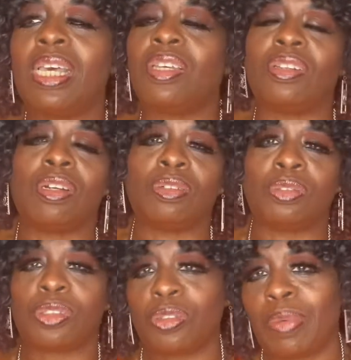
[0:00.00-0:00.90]

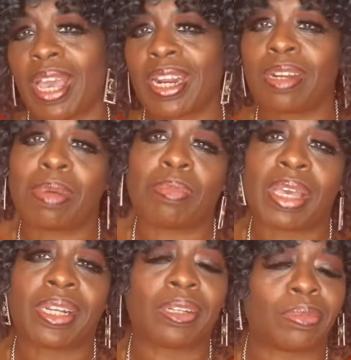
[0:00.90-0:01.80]
You mad at them, I'm
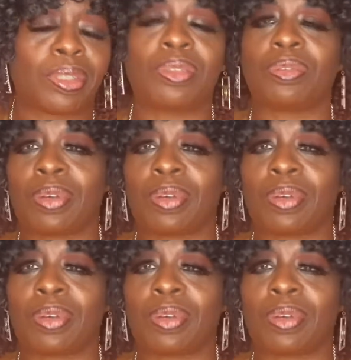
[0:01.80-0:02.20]
mad at them too,